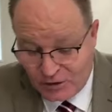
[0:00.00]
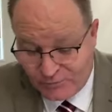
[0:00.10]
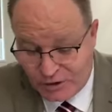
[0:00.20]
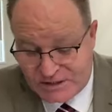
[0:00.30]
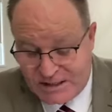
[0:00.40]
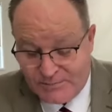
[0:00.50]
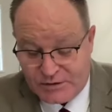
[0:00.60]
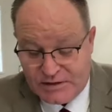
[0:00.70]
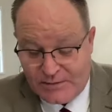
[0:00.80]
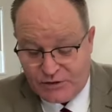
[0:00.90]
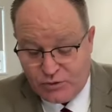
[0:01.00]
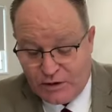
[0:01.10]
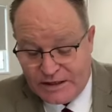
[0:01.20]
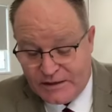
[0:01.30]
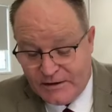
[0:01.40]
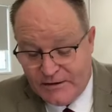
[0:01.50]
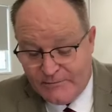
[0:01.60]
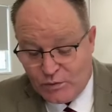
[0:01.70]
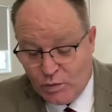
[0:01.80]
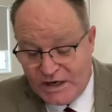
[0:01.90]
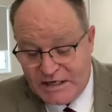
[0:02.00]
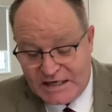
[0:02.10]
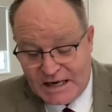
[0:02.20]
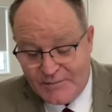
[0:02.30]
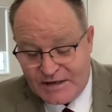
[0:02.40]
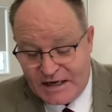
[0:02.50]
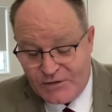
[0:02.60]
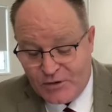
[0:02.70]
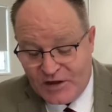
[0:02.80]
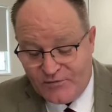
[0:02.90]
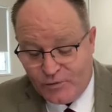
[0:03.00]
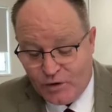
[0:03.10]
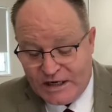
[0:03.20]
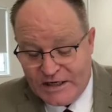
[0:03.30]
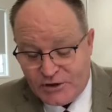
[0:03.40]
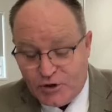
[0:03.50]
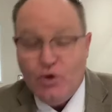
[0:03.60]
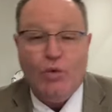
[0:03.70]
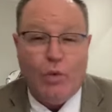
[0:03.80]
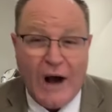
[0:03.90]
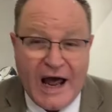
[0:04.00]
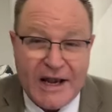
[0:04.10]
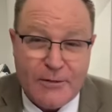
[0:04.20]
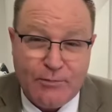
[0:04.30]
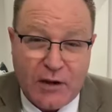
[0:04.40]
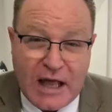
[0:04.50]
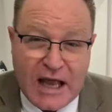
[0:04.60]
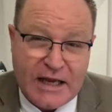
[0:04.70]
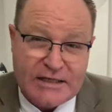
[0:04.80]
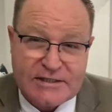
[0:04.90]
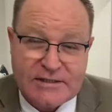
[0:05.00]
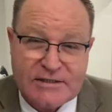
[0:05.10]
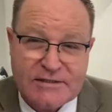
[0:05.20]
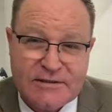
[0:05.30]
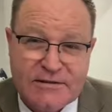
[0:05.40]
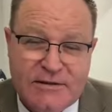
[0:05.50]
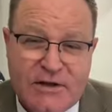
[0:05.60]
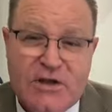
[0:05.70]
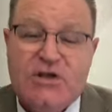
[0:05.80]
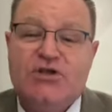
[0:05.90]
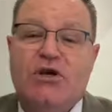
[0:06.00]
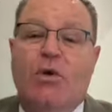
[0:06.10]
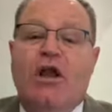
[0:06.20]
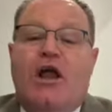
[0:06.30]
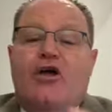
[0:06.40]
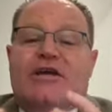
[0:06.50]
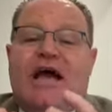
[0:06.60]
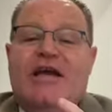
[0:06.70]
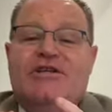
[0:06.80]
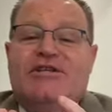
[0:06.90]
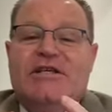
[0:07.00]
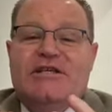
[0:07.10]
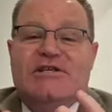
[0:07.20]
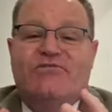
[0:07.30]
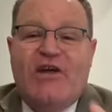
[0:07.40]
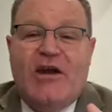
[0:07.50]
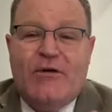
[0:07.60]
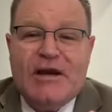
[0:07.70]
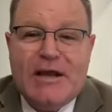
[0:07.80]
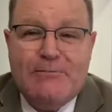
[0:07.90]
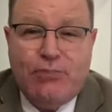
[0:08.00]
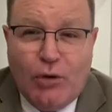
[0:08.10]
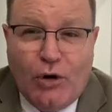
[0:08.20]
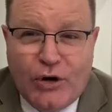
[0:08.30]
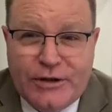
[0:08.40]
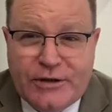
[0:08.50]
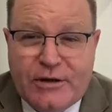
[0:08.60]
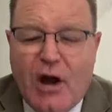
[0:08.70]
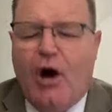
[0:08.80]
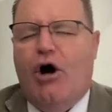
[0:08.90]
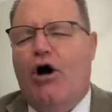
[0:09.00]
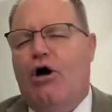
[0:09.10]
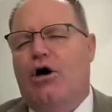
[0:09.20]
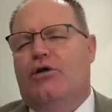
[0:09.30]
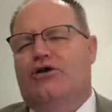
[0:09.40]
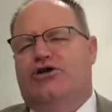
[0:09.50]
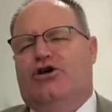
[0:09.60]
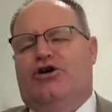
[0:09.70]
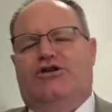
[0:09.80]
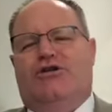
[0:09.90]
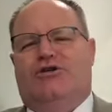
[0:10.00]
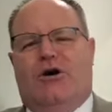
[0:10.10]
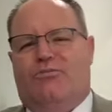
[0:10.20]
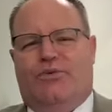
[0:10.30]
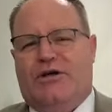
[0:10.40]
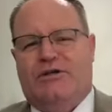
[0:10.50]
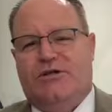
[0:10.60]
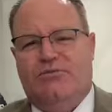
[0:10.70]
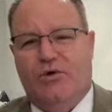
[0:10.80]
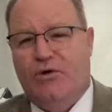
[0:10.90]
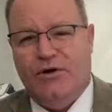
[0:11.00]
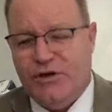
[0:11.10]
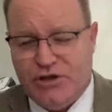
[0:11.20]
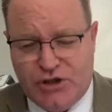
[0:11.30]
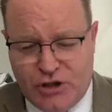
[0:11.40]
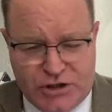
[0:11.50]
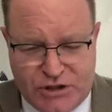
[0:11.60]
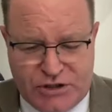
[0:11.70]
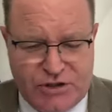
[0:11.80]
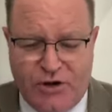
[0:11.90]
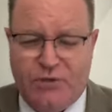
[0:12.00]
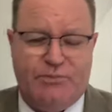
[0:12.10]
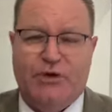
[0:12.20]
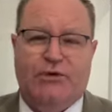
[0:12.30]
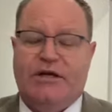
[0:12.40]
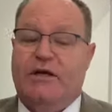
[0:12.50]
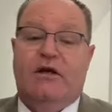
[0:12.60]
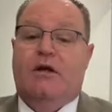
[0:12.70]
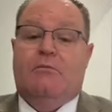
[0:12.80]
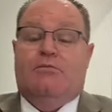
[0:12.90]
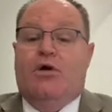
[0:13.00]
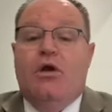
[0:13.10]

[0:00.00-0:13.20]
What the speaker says: Now look at verse number 20. When you come together, therefore, into one place. So a location is very important. Oh, the church is not bricks and mortar. The church is not a building.